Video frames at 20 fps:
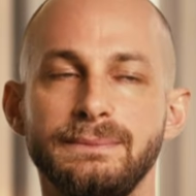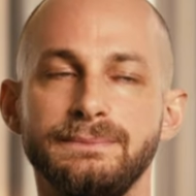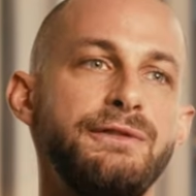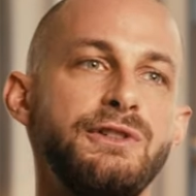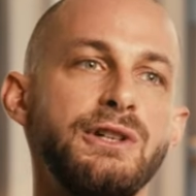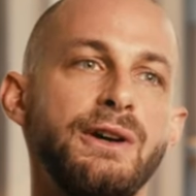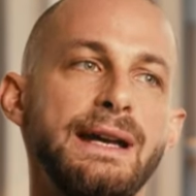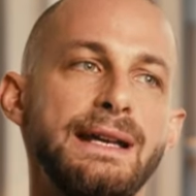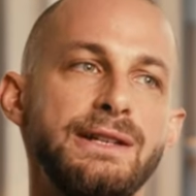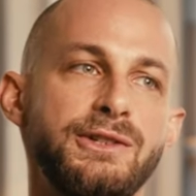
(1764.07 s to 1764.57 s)
If
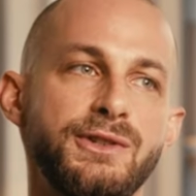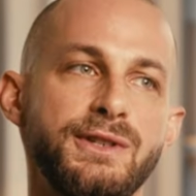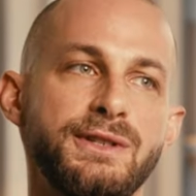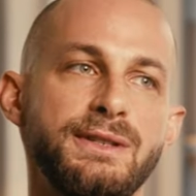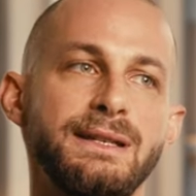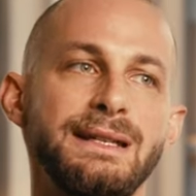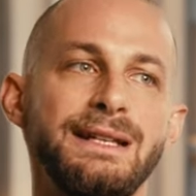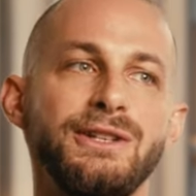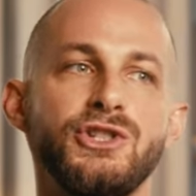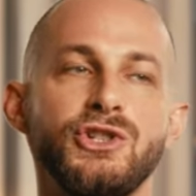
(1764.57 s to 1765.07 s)
you're
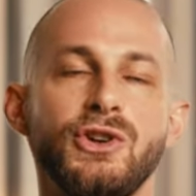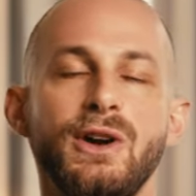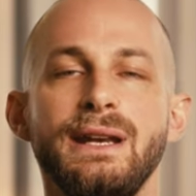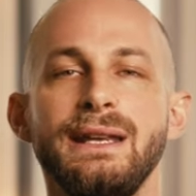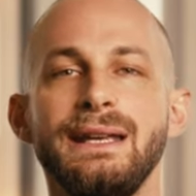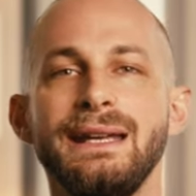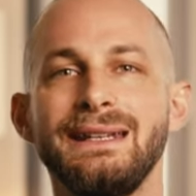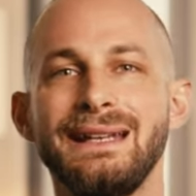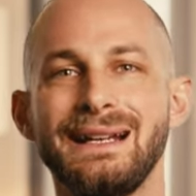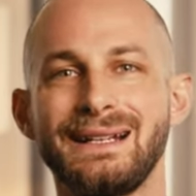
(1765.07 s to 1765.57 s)
interested in
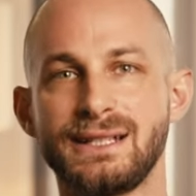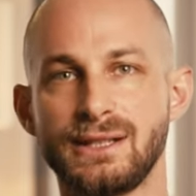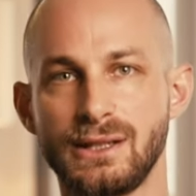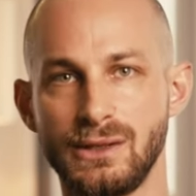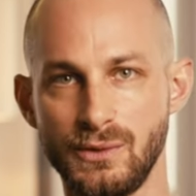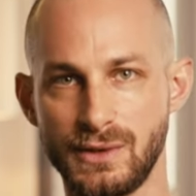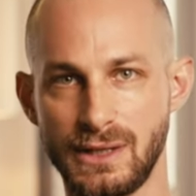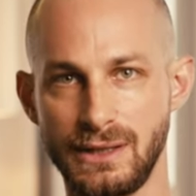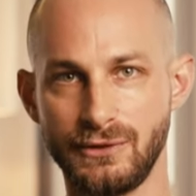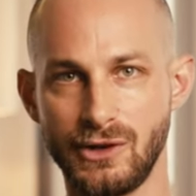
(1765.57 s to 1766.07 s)
joining an
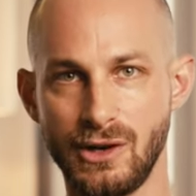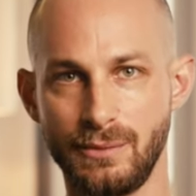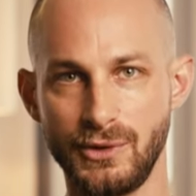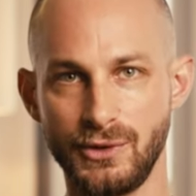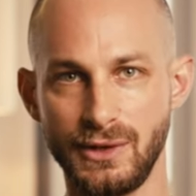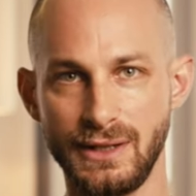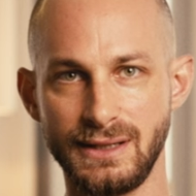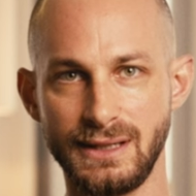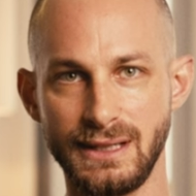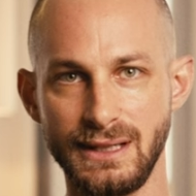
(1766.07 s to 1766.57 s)
exclusive
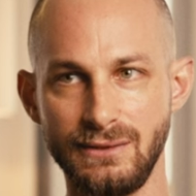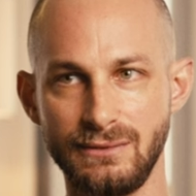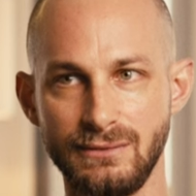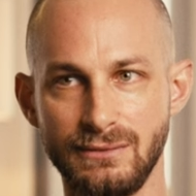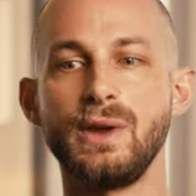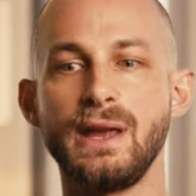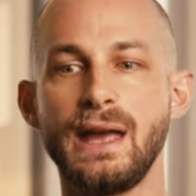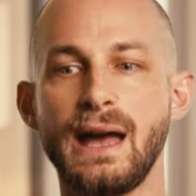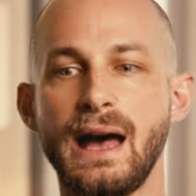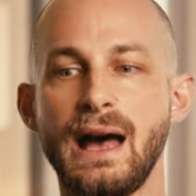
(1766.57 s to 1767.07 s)
community,
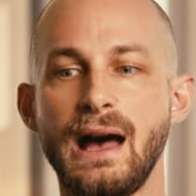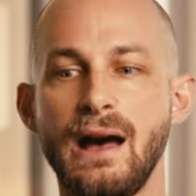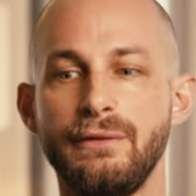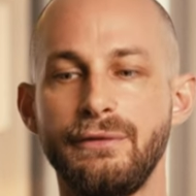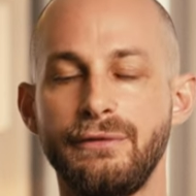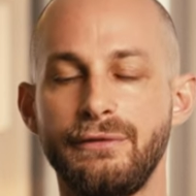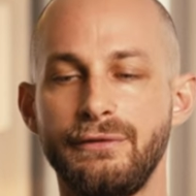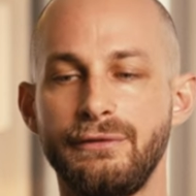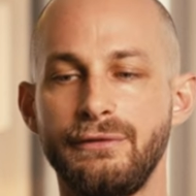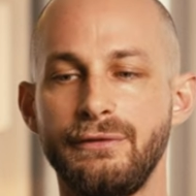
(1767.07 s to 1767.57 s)
we
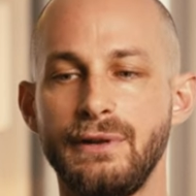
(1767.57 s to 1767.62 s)
have